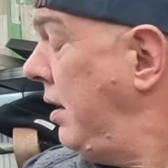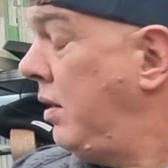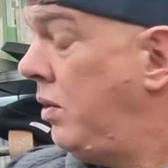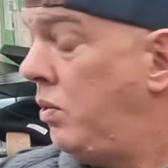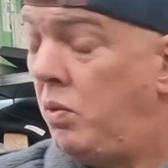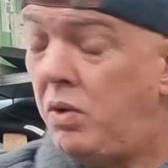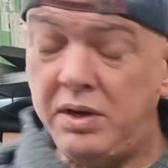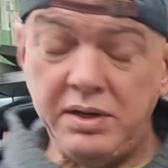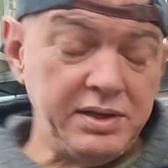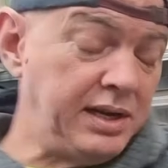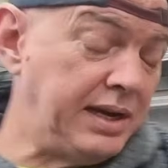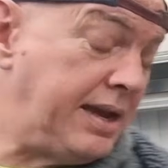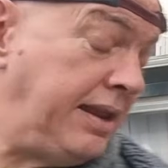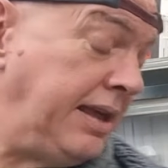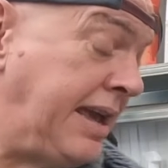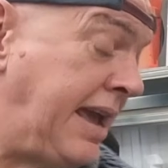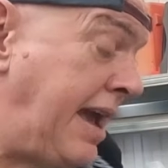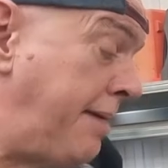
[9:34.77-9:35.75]
Once I
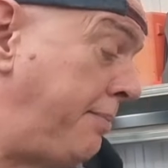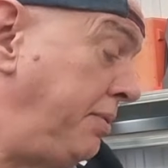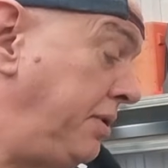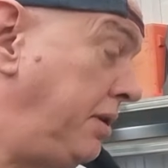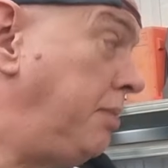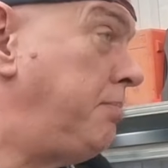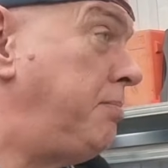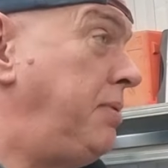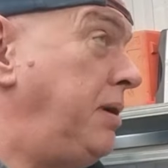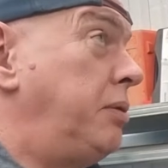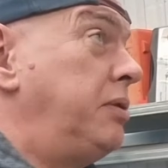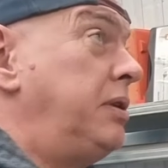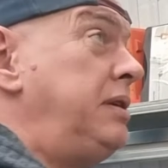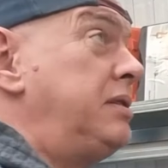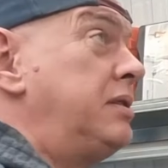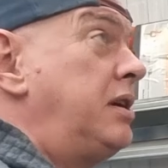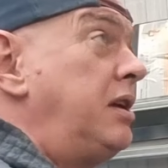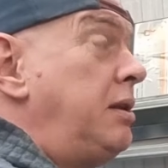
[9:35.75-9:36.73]
get the cabinet built,
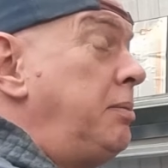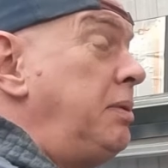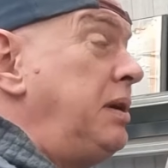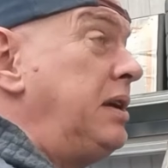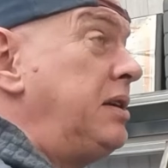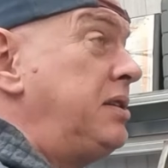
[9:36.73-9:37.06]
there's going to be a